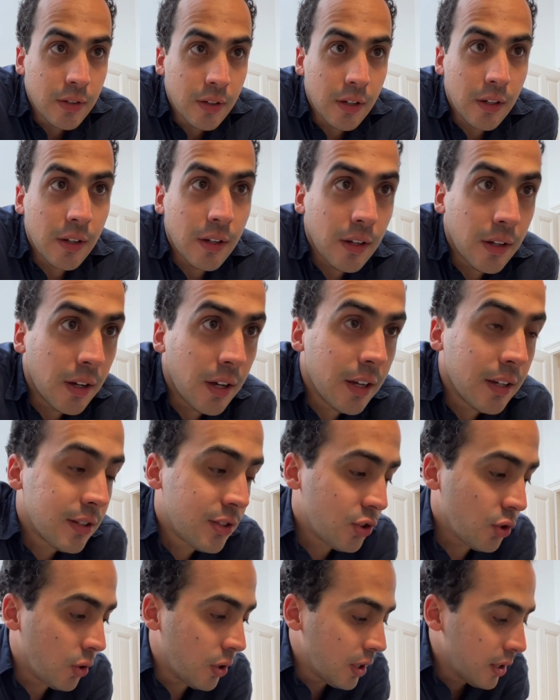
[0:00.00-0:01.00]
a
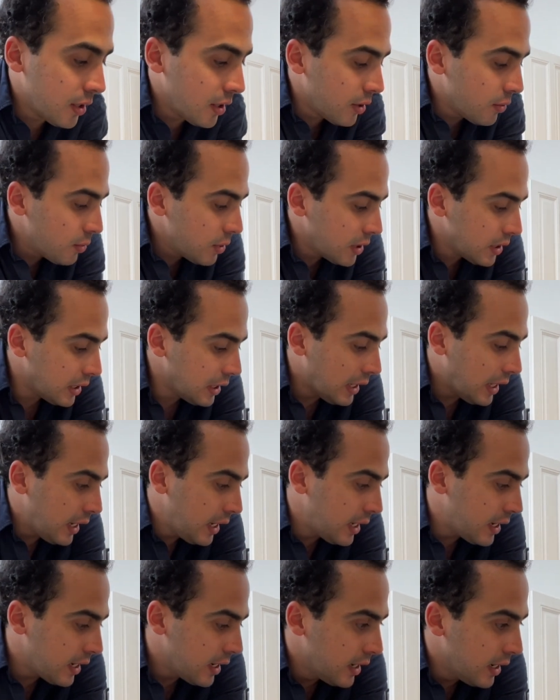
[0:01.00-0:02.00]
soda that I really
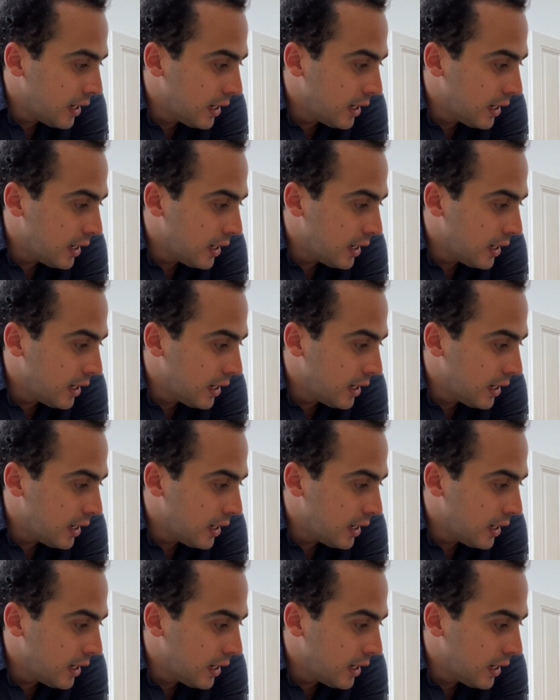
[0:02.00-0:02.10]
like,